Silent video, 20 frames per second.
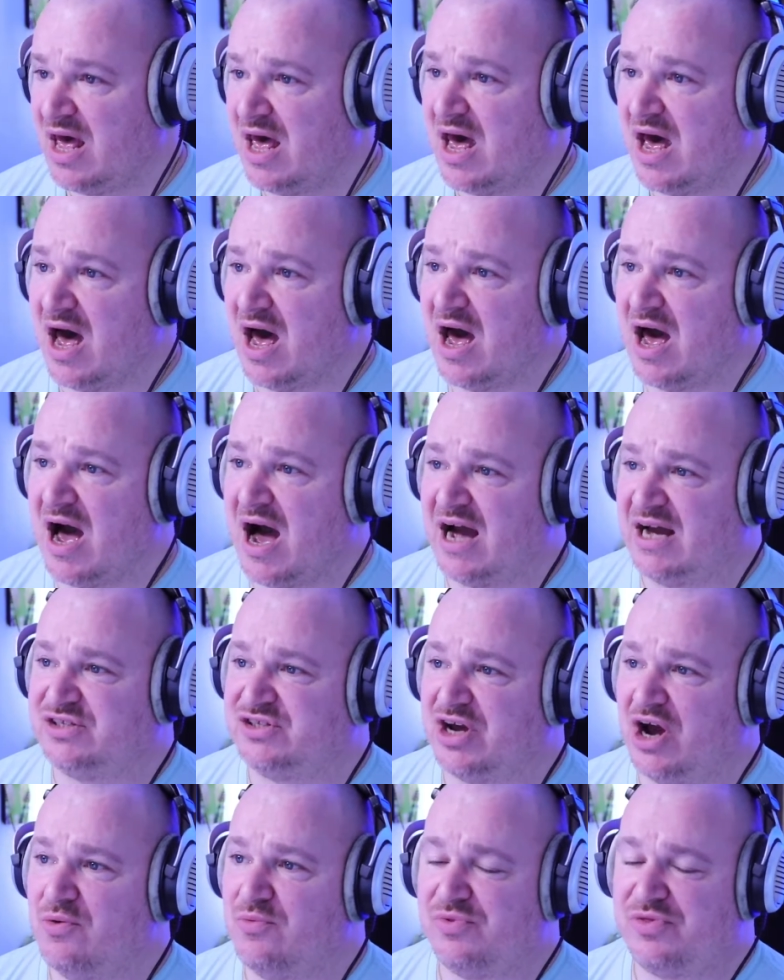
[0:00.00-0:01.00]
I
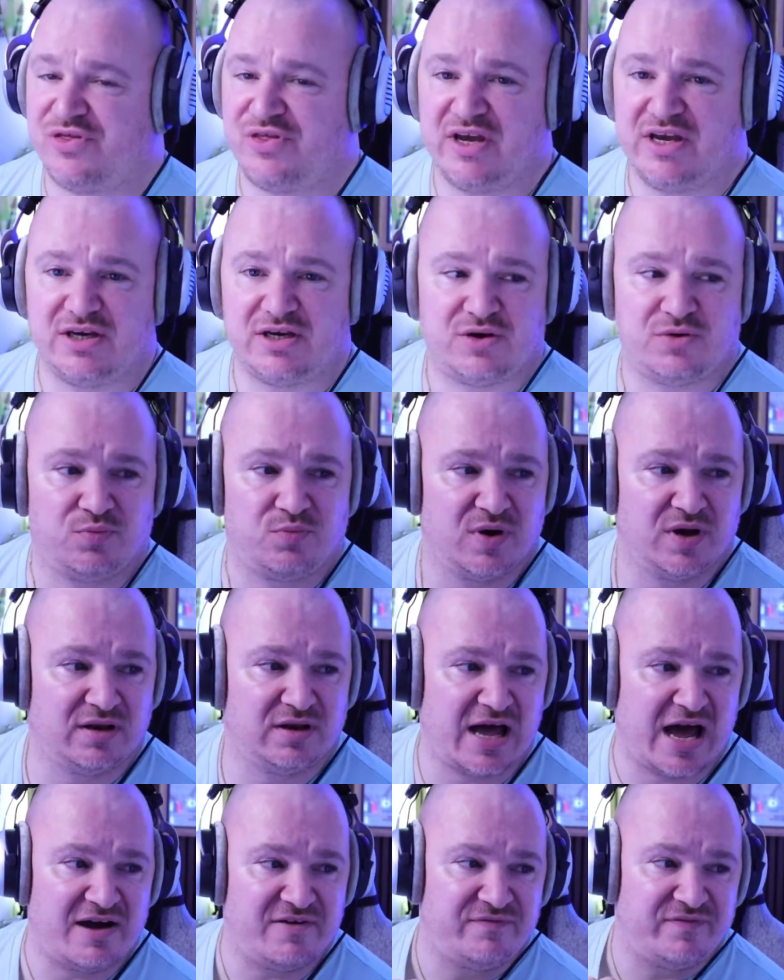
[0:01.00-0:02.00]
don't think we'll
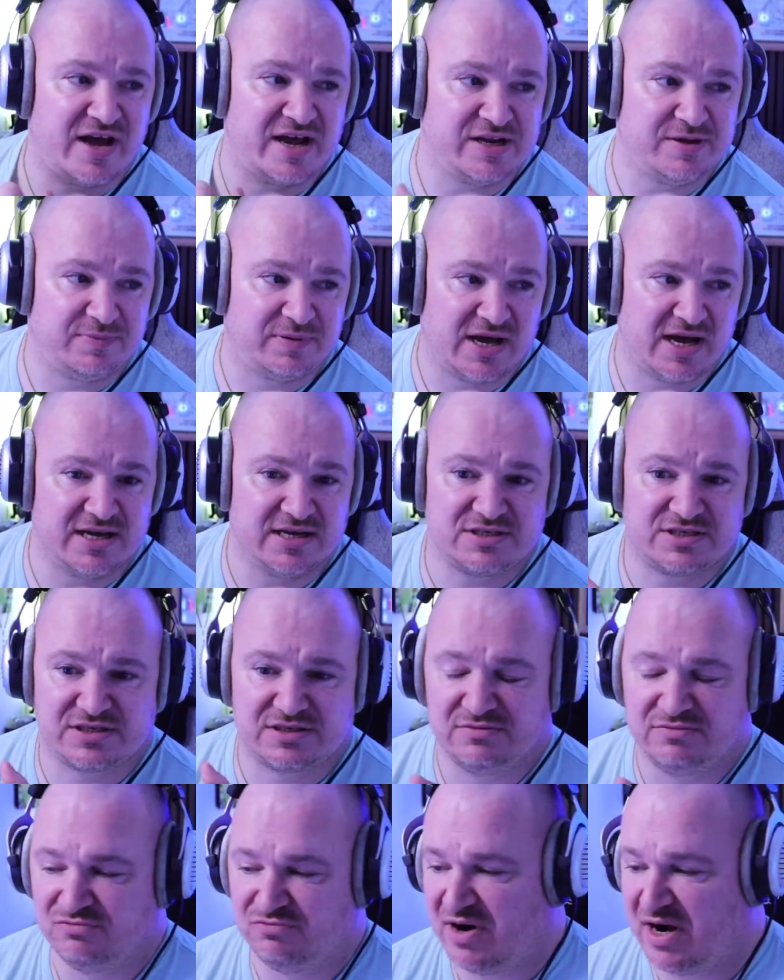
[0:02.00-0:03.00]
have any
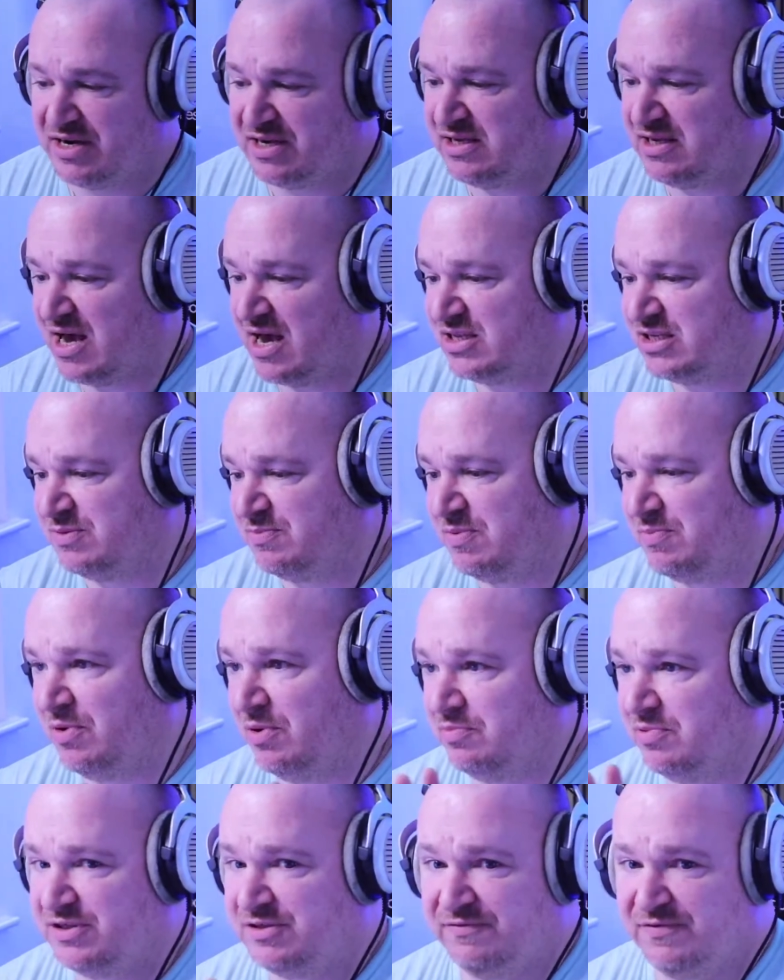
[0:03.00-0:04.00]
players ready yet to be
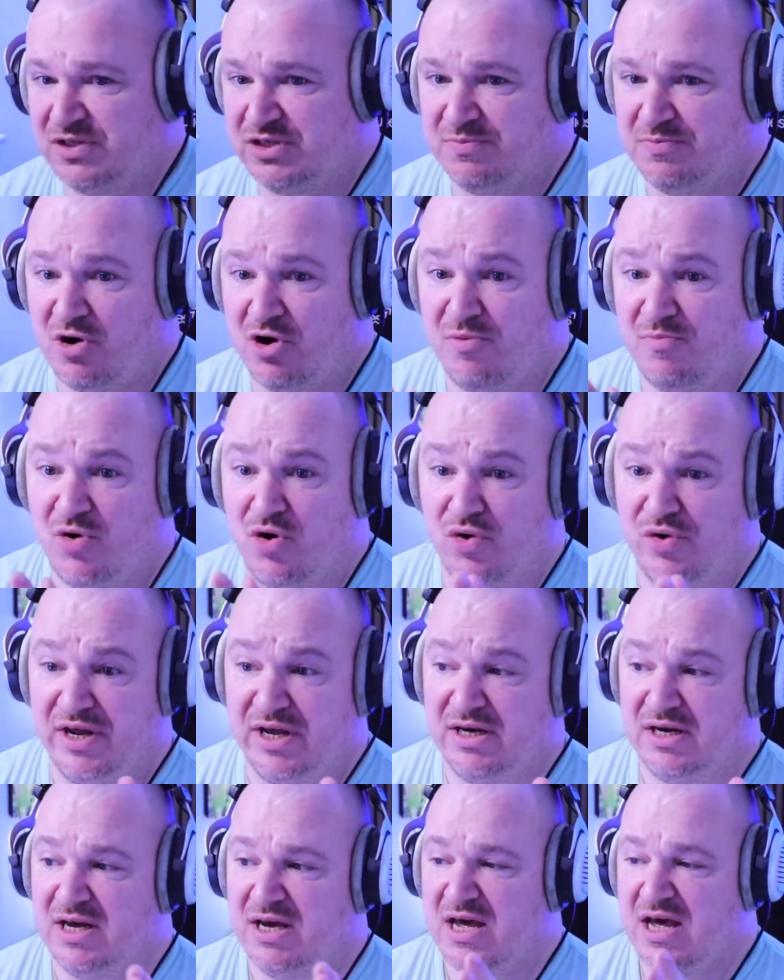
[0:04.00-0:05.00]
published for tomorrow
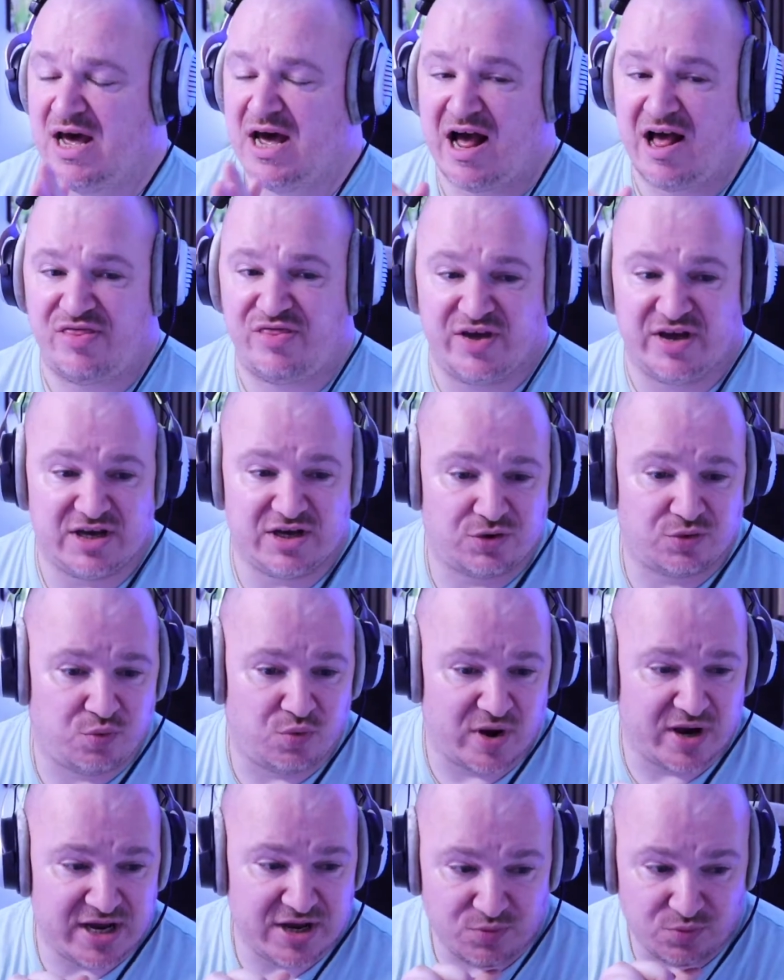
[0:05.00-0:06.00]
morning. I think
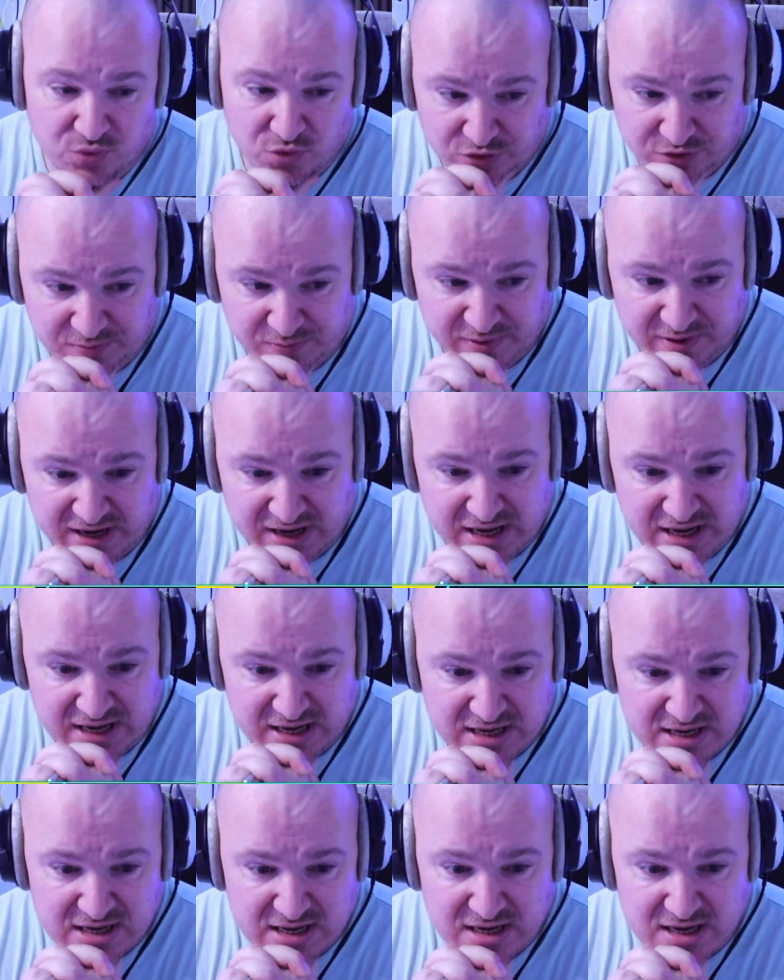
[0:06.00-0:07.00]
we would be...